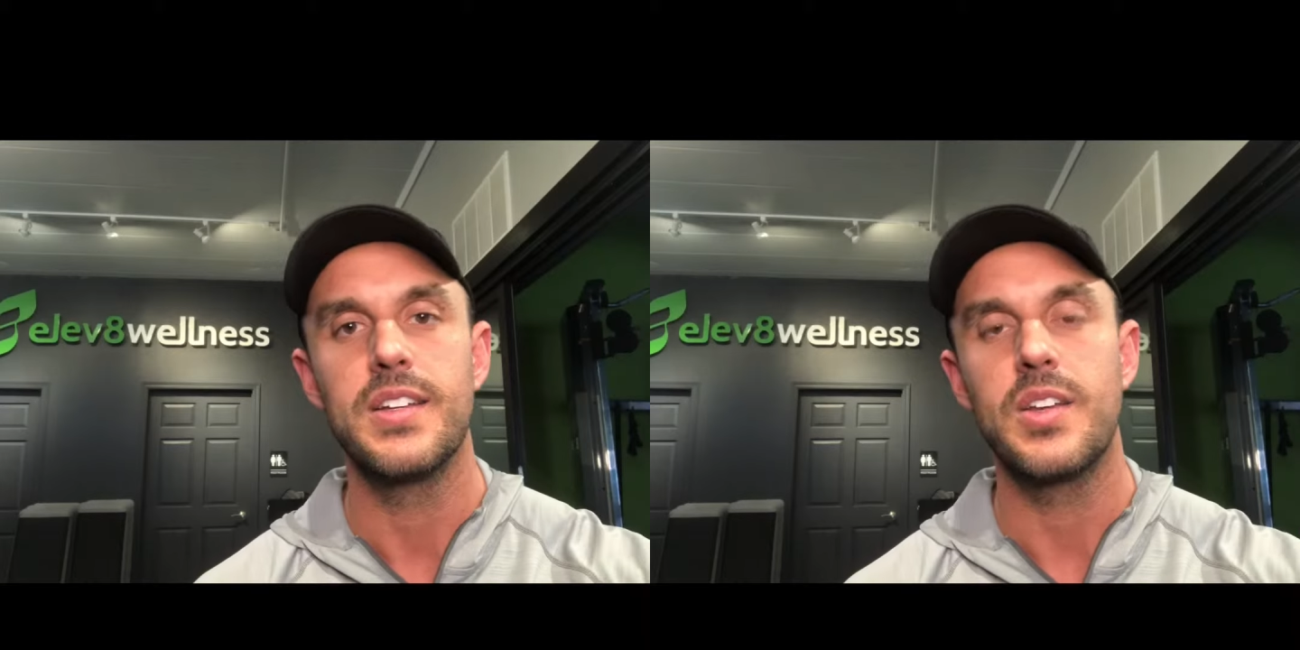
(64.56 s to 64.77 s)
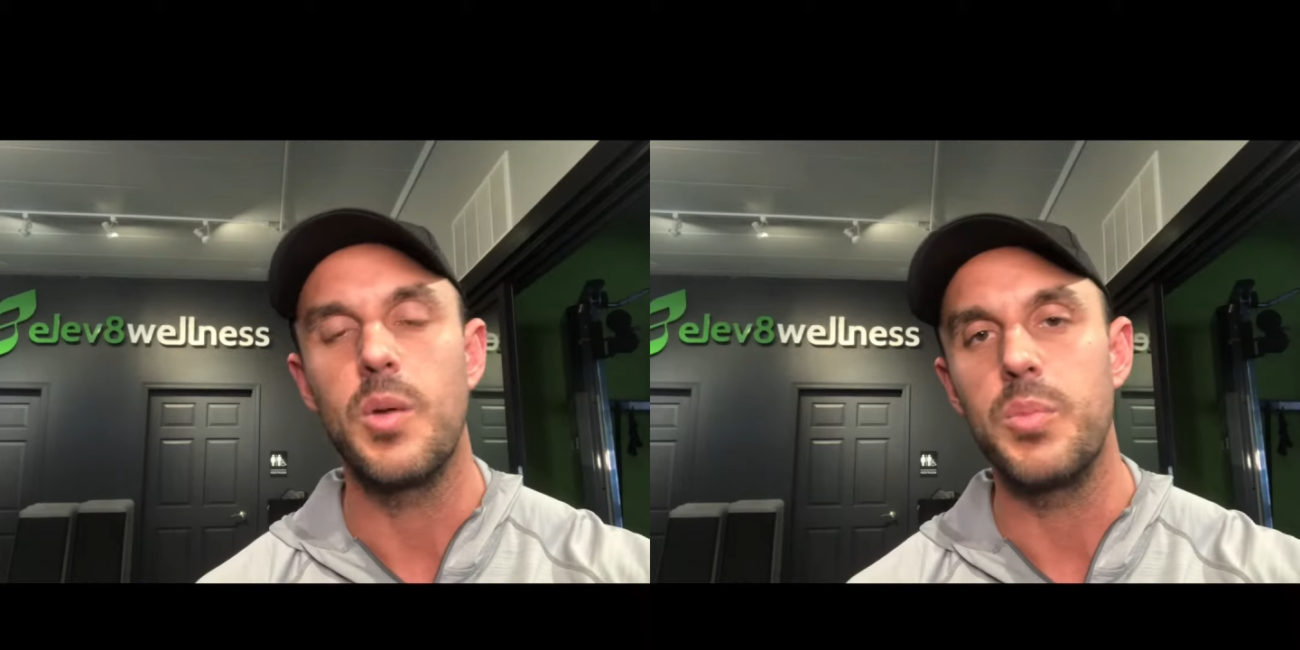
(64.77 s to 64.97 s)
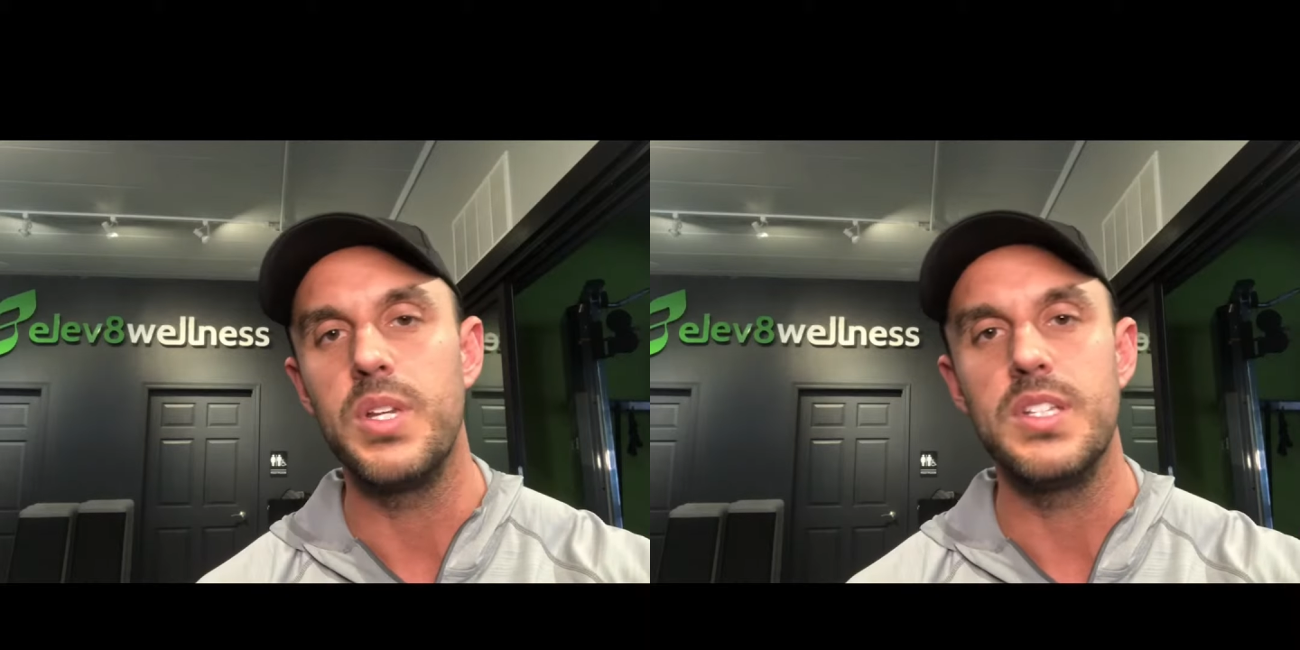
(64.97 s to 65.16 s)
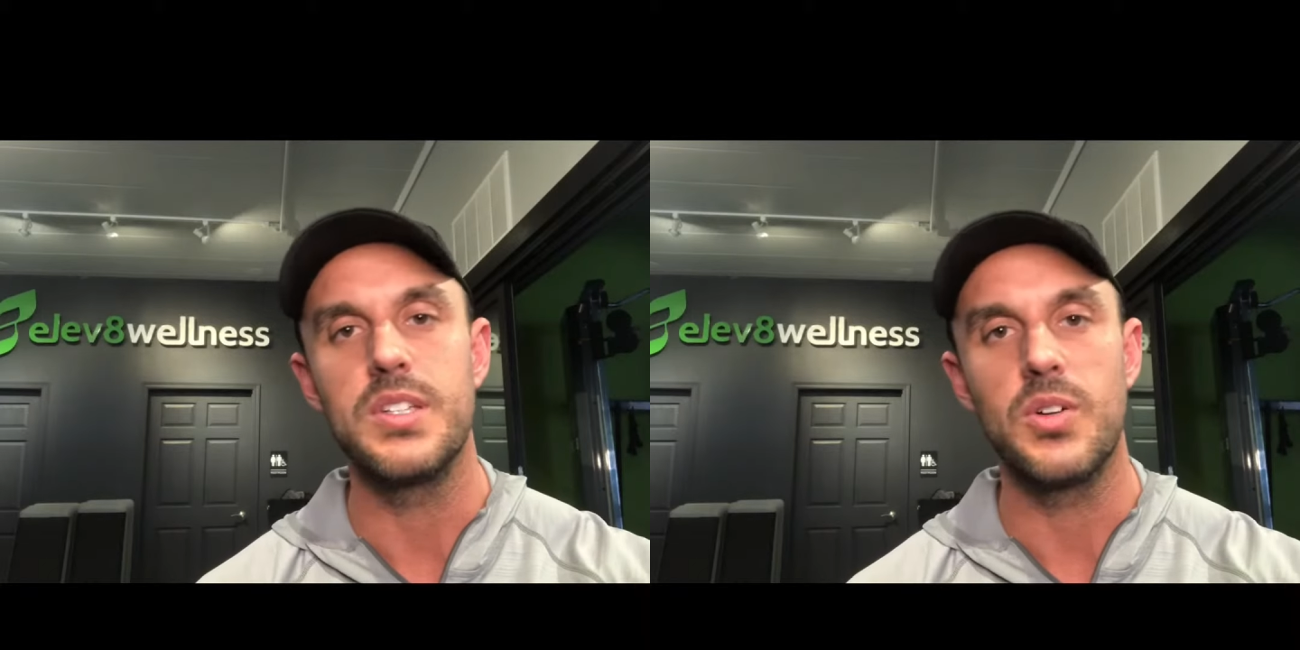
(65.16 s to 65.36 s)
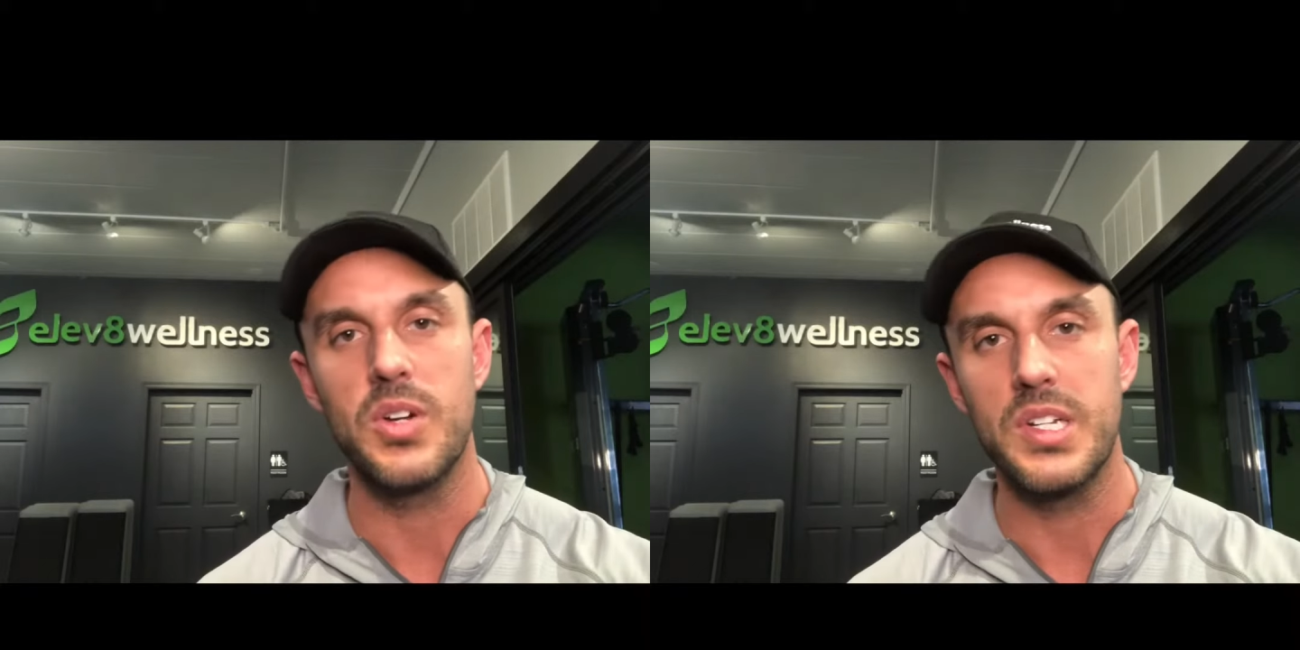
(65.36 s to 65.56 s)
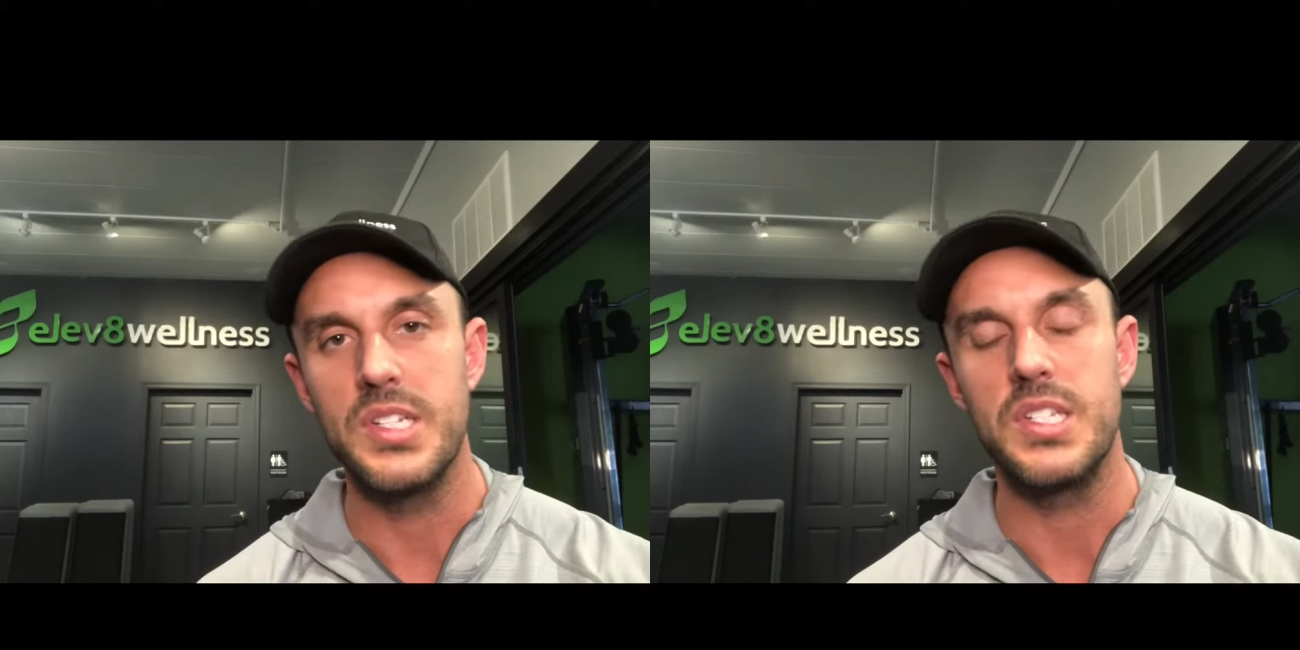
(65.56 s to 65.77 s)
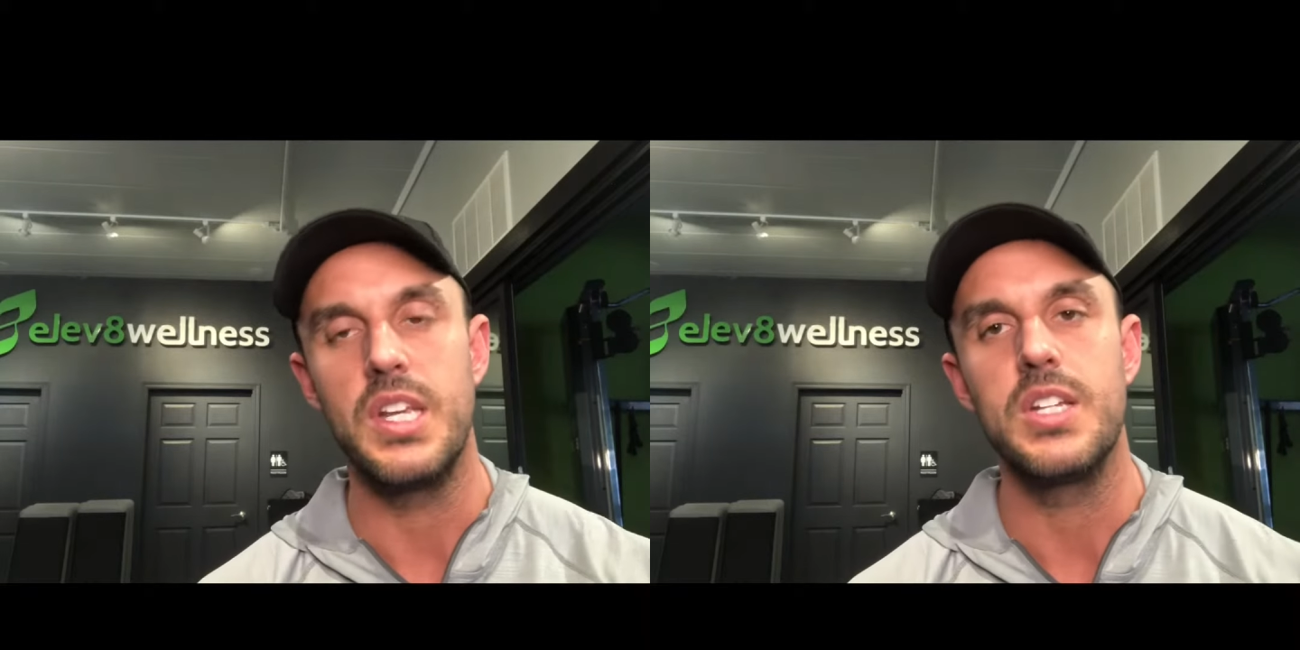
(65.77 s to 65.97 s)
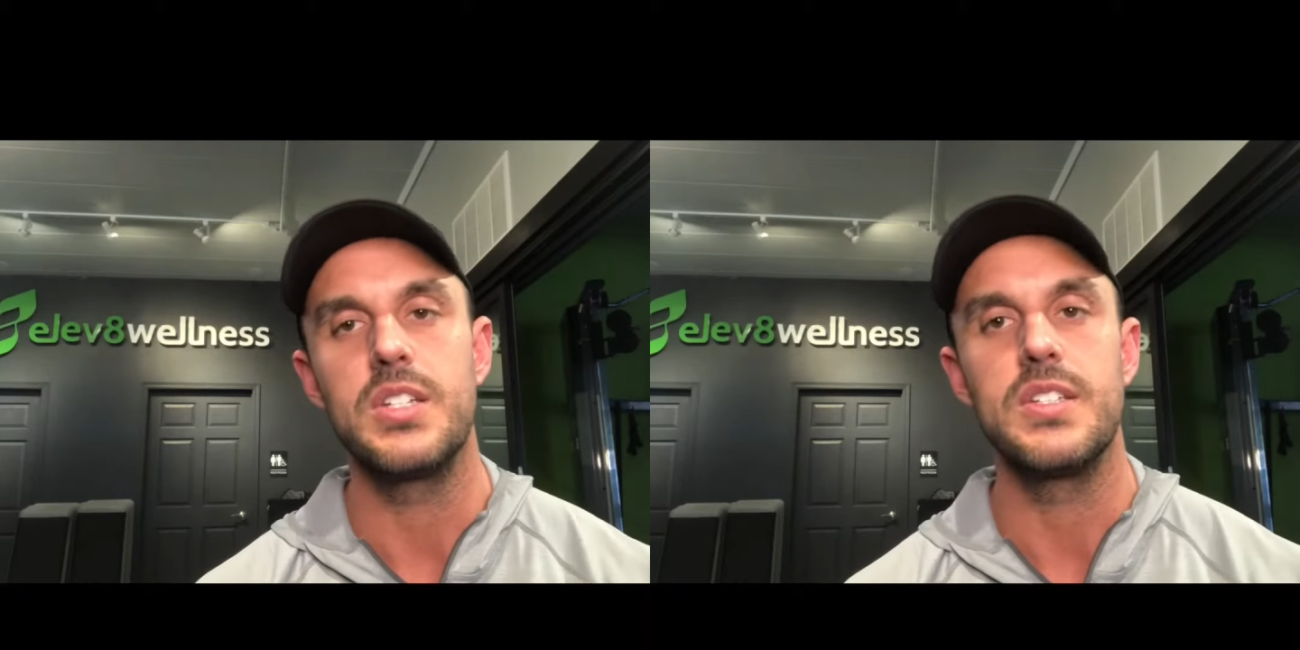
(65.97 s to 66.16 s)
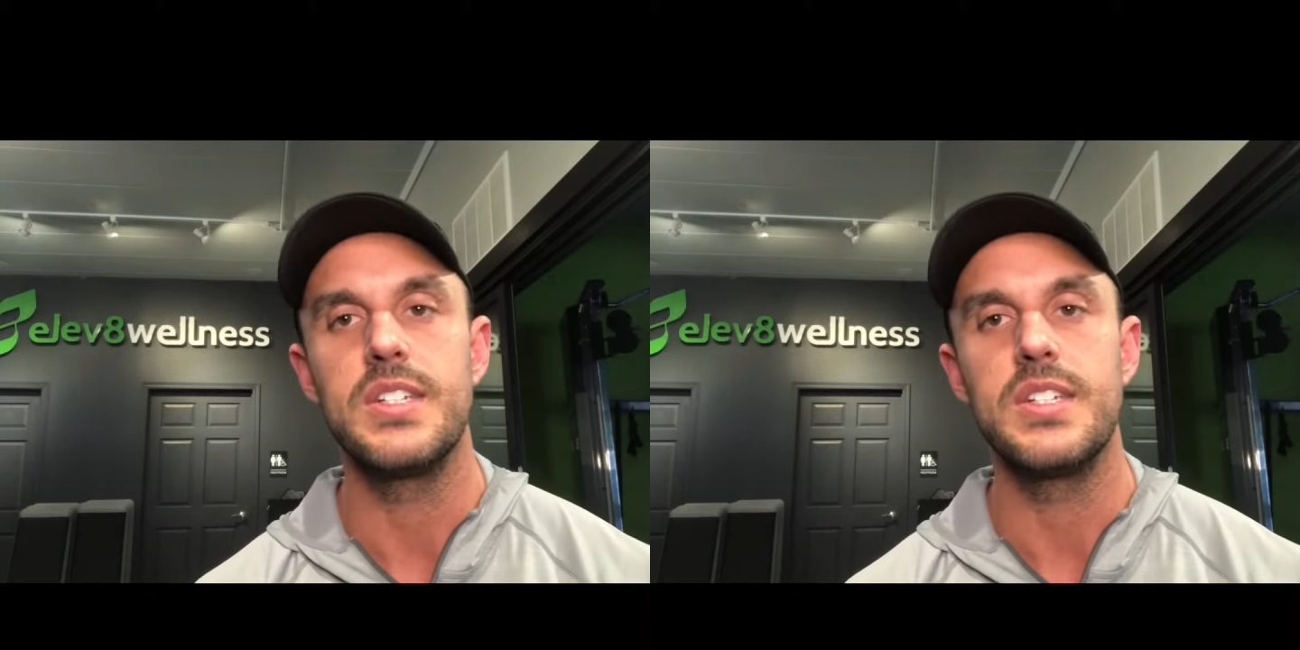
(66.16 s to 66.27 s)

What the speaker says: companies, their organizations,